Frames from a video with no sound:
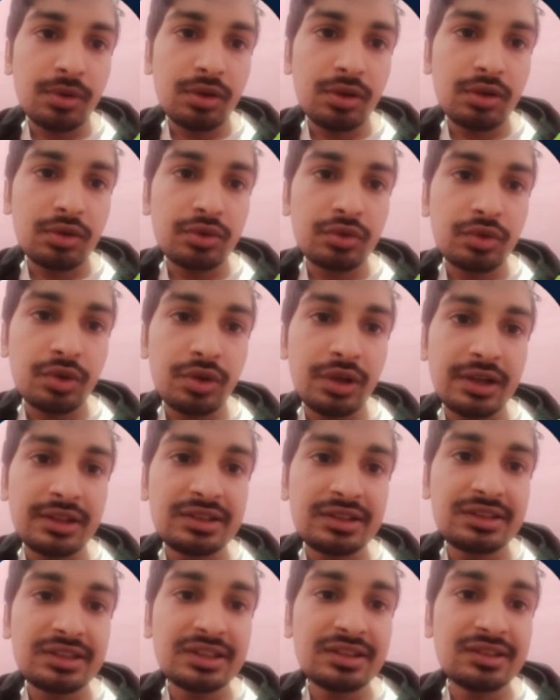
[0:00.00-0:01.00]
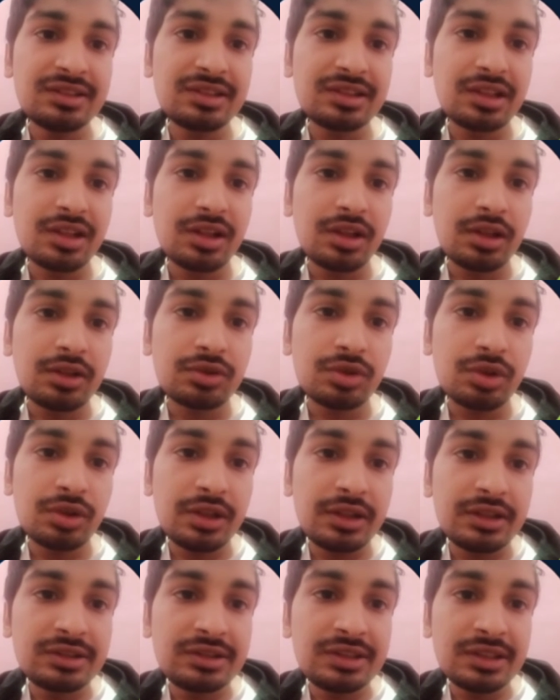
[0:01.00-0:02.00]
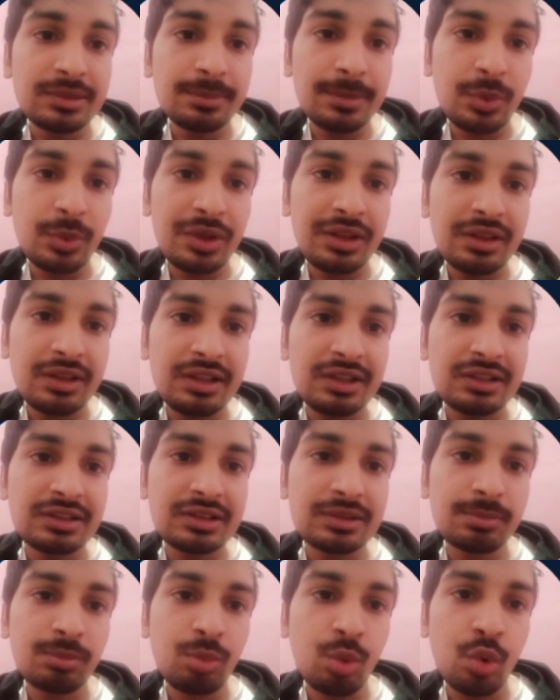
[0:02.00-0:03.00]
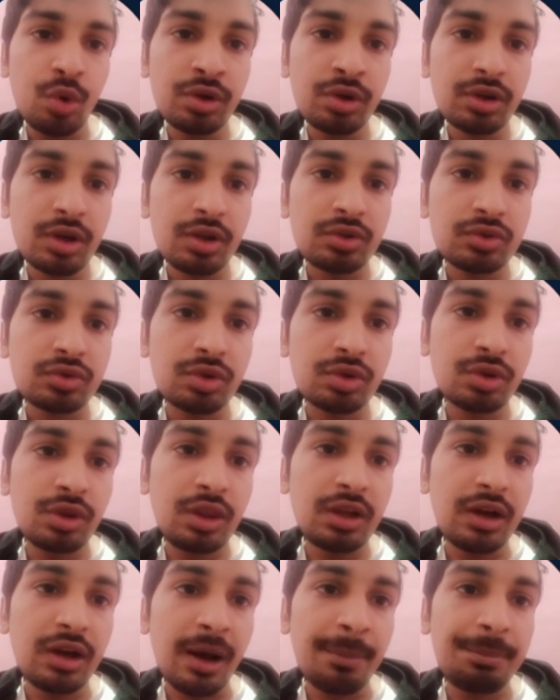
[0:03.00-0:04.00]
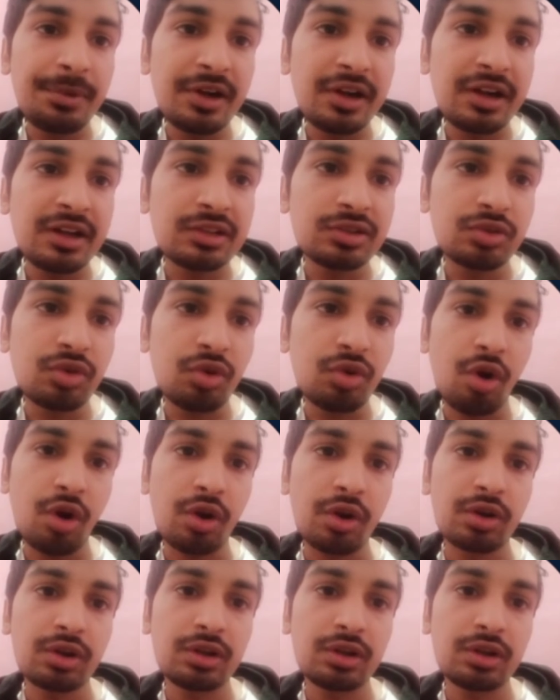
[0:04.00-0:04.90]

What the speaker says: So the distance between these is more, so the uptrend is strong.